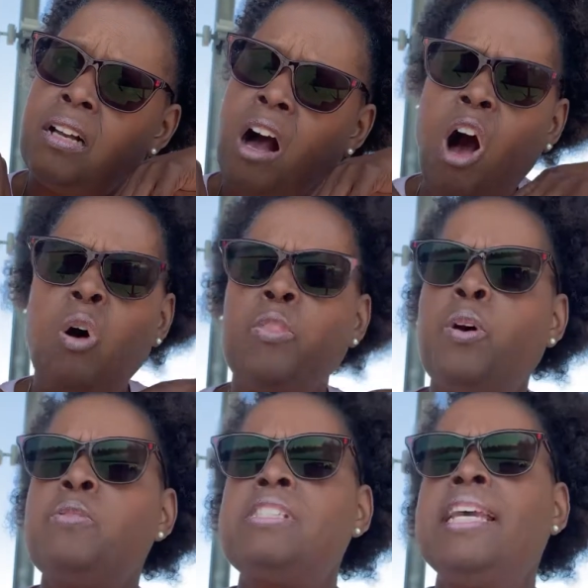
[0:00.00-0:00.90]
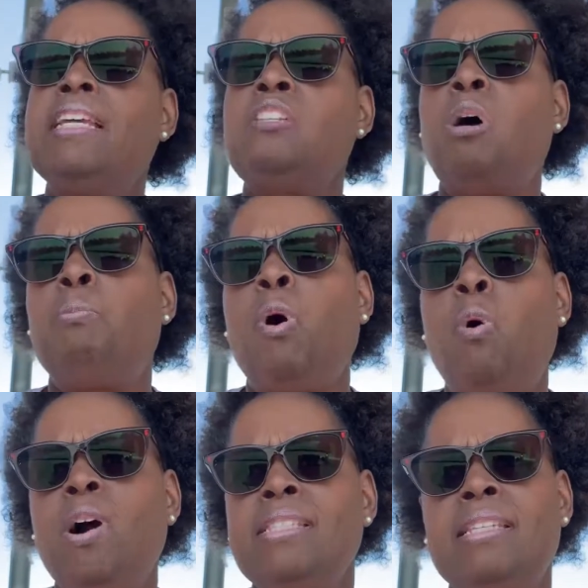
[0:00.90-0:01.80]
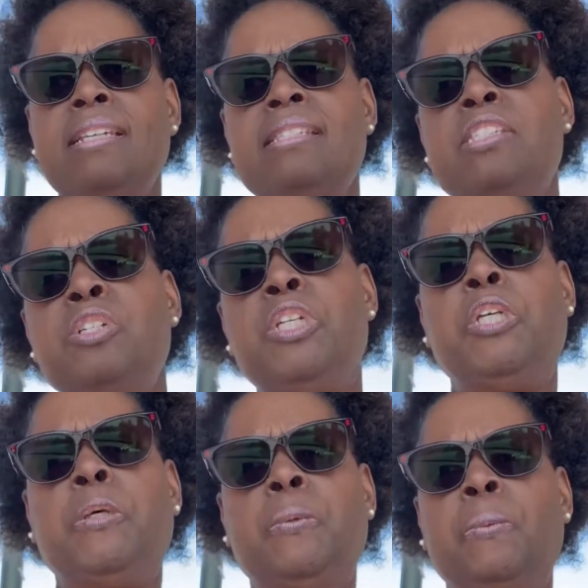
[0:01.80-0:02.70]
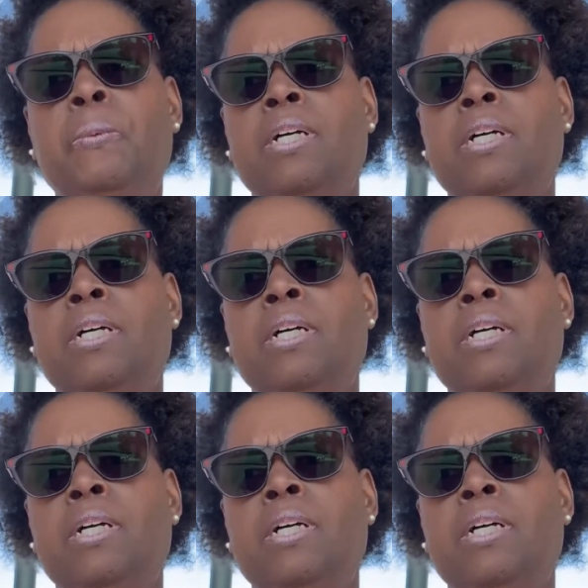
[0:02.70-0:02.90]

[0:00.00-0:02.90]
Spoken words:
All those things are poisonous to you.